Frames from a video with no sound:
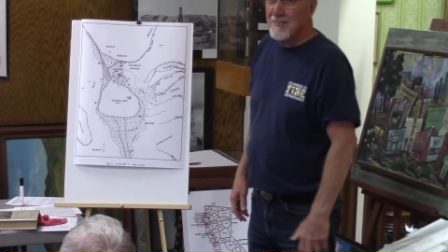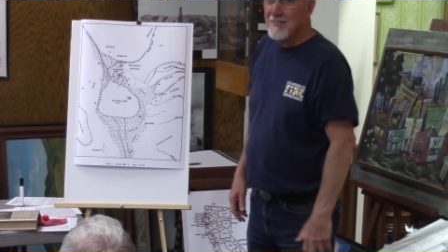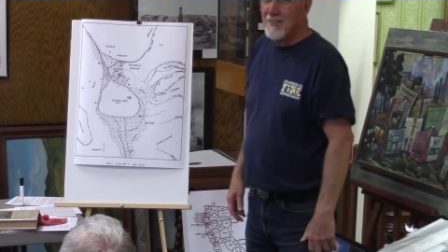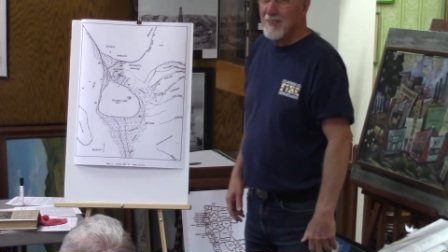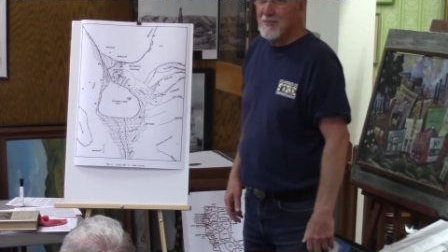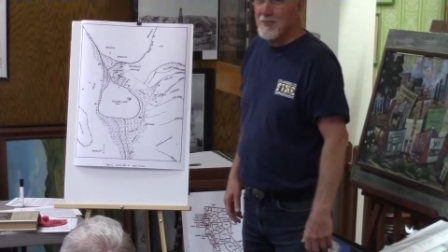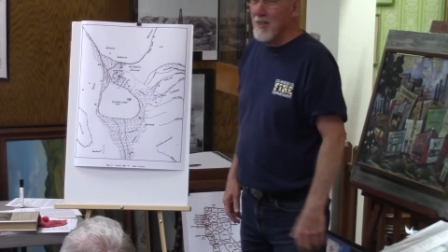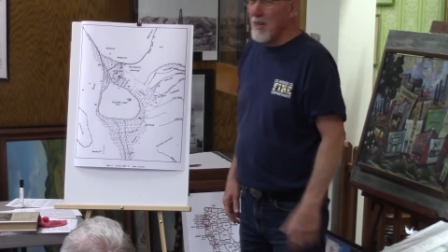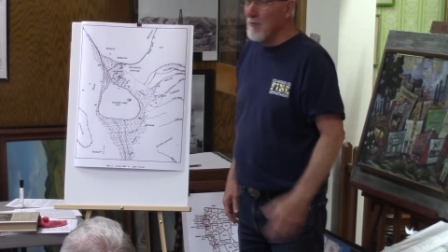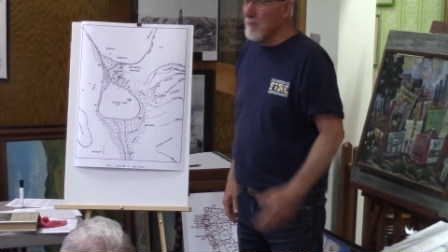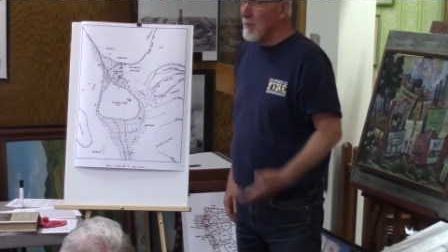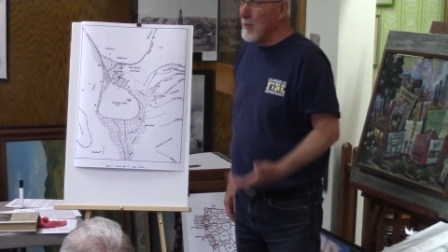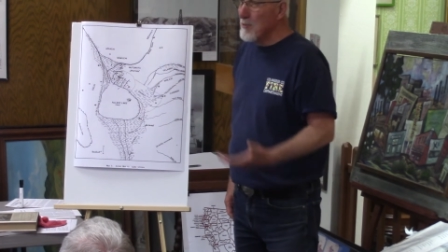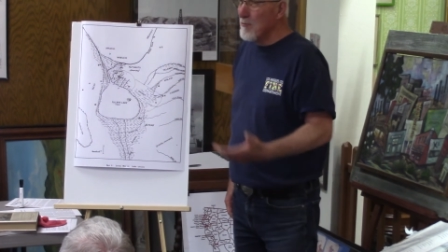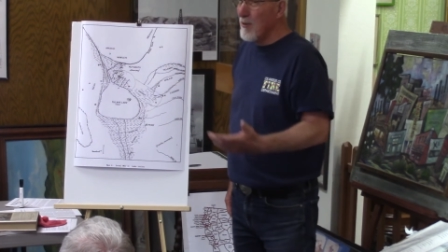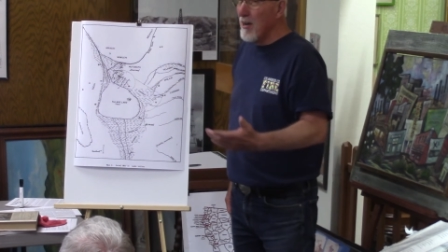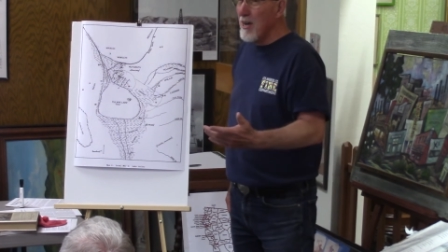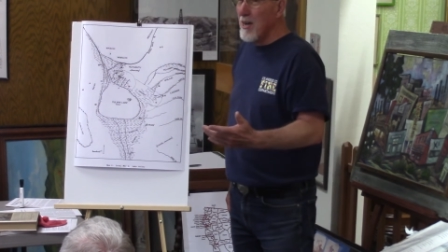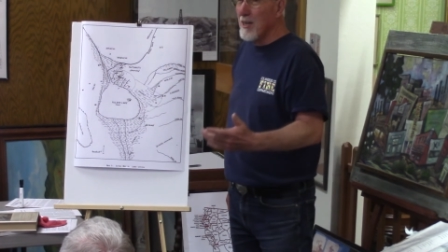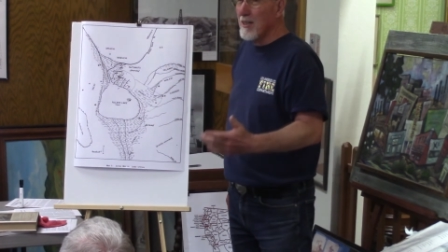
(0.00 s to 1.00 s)
there's not much
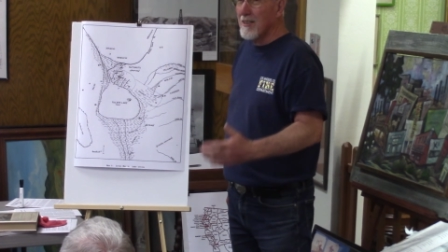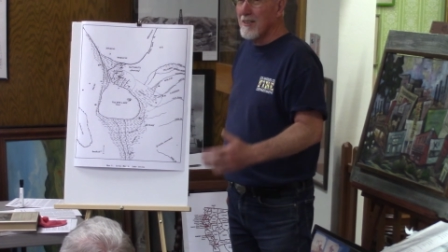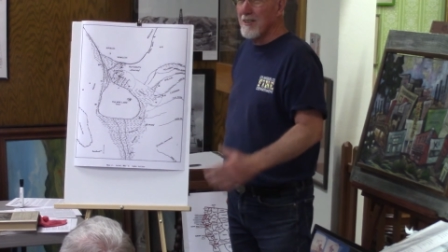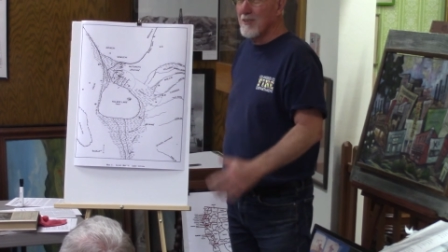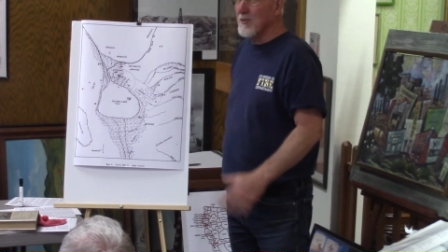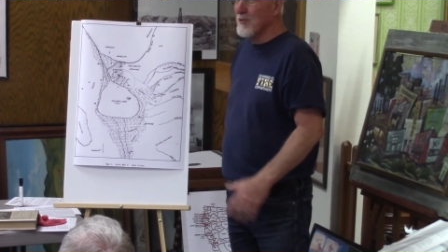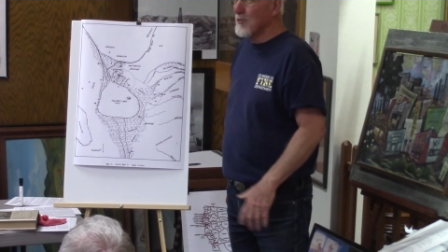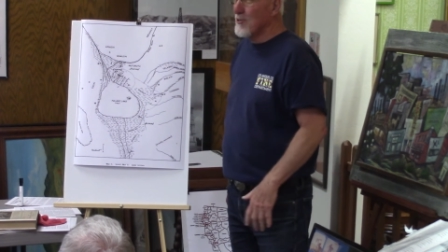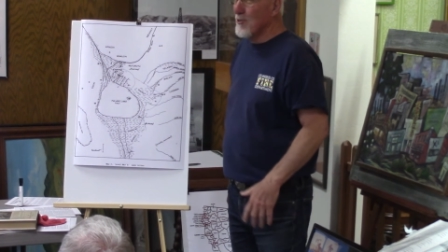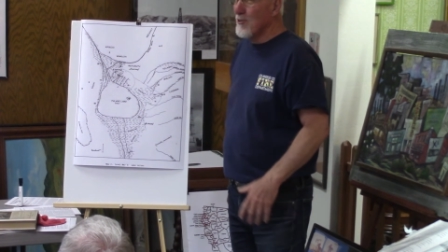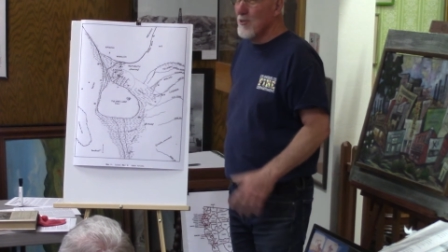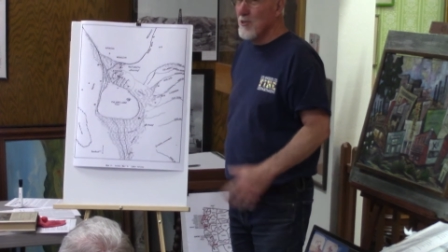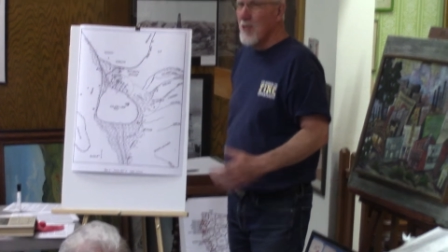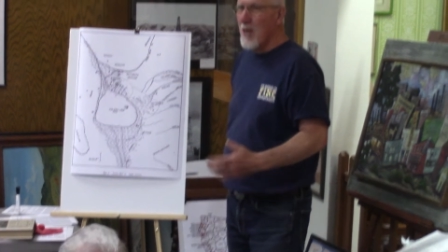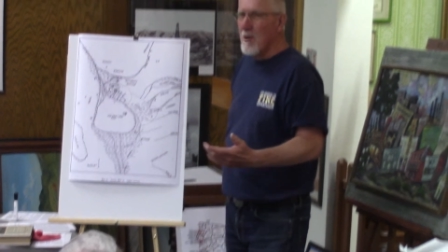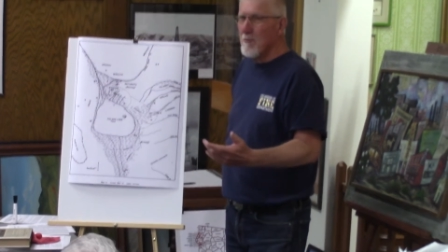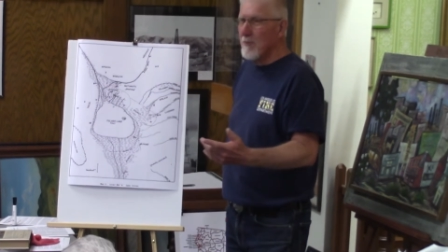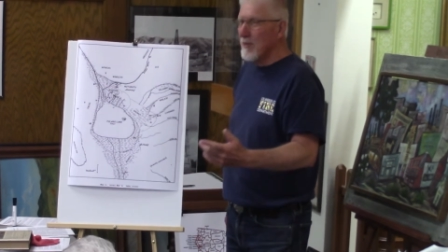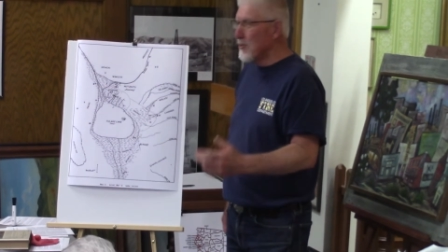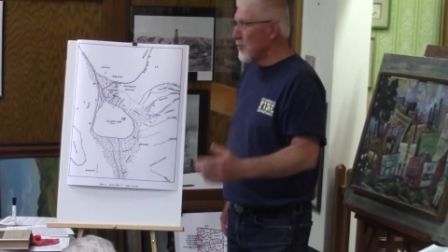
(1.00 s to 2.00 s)
fog because there's
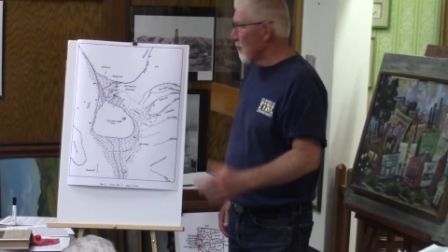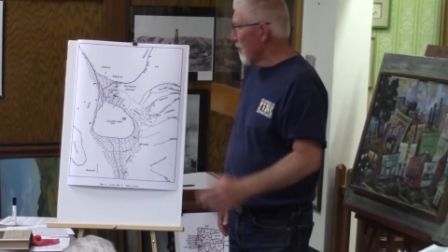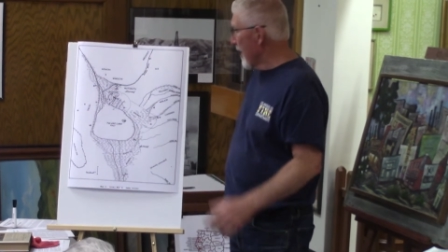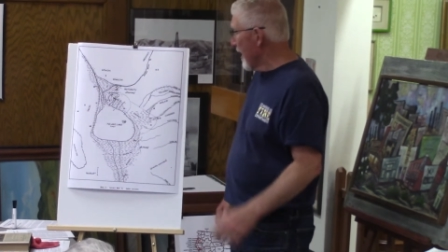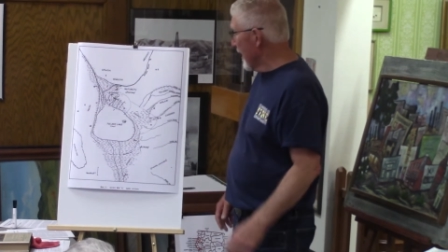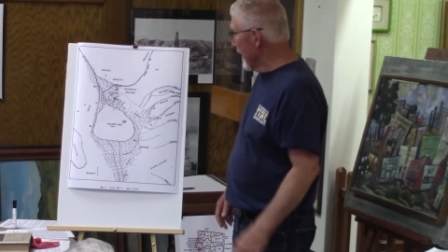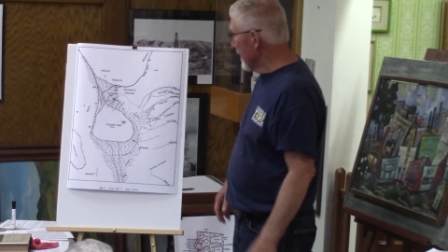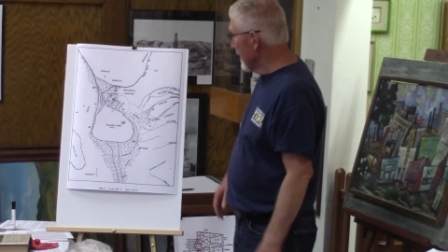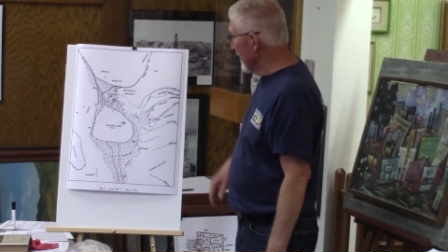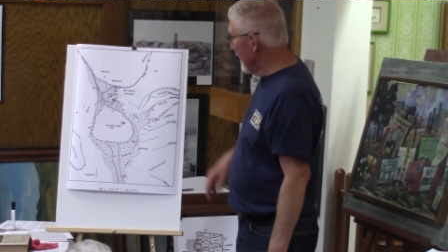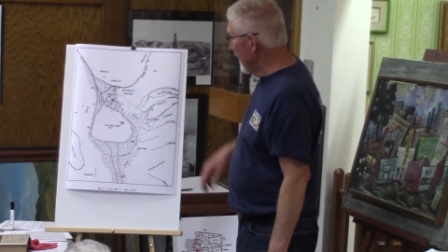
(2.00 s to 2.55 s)
not much rain.